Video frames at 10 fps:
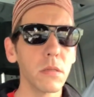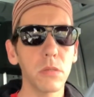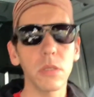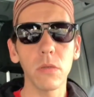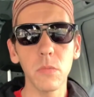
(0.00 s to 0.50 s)

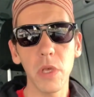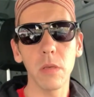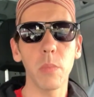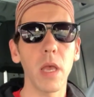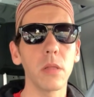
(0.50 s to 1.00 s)
2
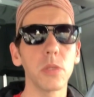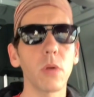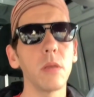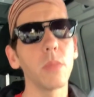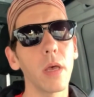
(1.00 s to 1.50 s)
big beds
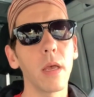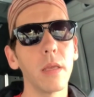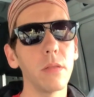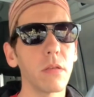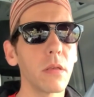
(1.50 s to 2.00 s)
right
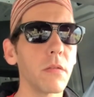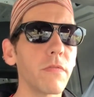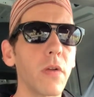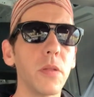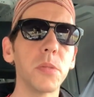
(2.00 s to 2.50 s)
behind the
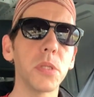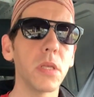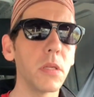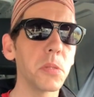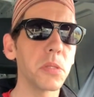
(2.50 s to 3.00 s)
front
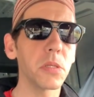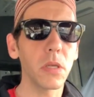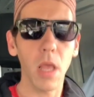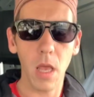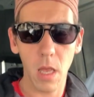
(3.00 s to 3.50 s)
seats,
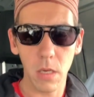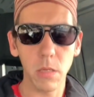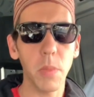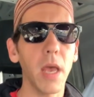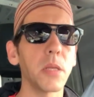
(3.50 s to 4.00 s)
and
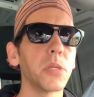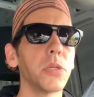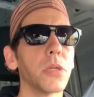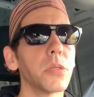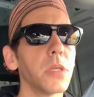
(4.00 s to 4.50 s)
a
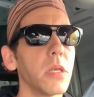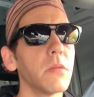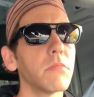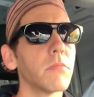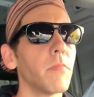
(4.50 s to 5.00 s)
passenger seat.
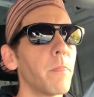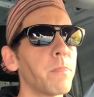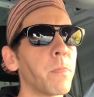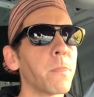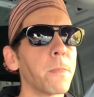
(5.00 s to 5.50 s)

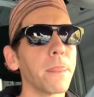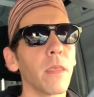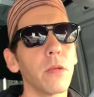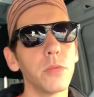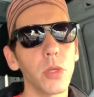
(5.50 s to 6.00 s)

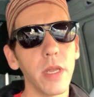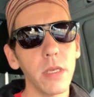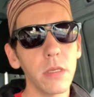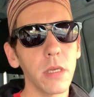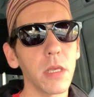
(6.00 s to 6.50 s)
So I
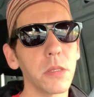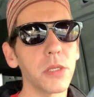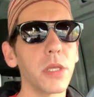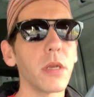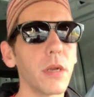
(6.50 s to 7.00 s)
need to
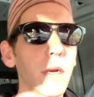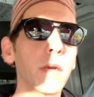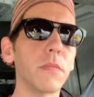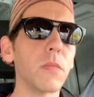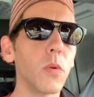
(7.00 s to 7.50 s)

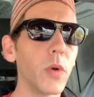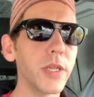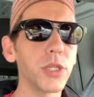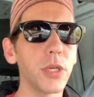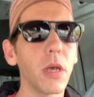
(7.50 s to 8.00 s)
consider
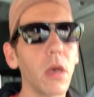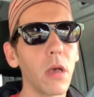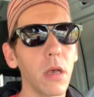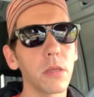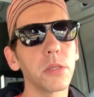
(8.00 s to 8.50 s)
which
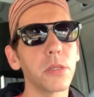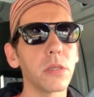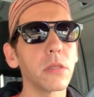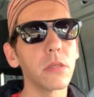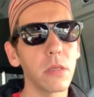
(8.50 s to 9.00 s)
dogs
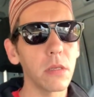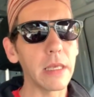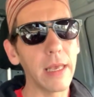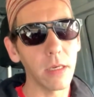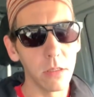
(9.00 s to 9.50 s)

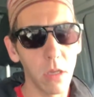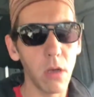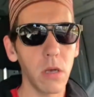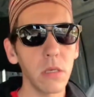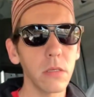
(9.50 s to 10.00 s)
get
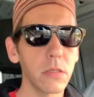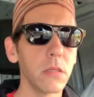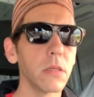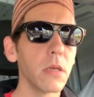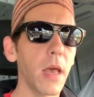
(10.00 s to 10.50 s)

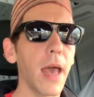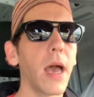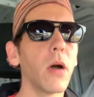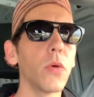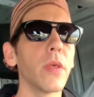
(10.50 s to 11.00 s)
along,
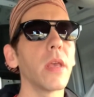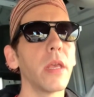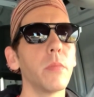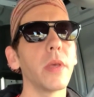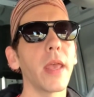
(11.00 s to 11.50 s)
how
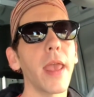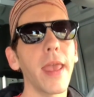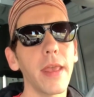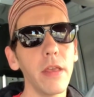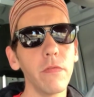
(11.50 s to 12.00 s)
they
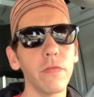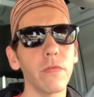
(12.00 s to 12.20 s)
behave